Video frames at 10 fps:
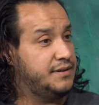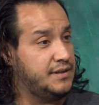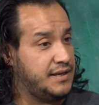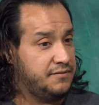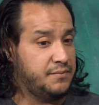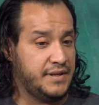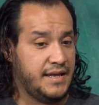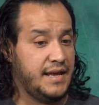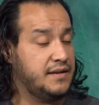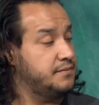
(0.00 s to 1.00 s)
A lot of them
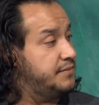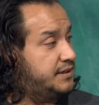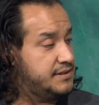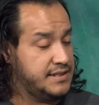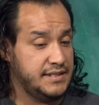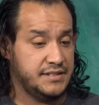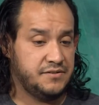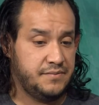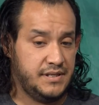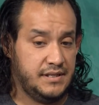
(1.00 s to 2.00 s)
can't because they need to
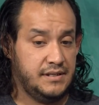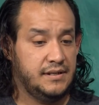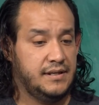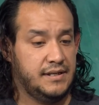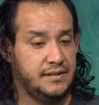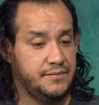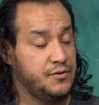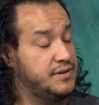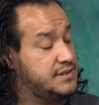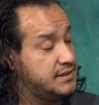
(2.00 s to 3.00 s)
be
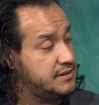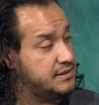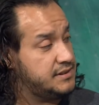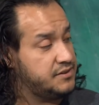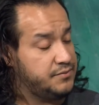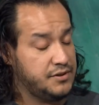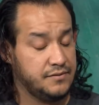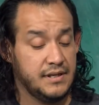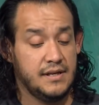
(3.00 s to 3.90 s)
U.S. citizens to vote.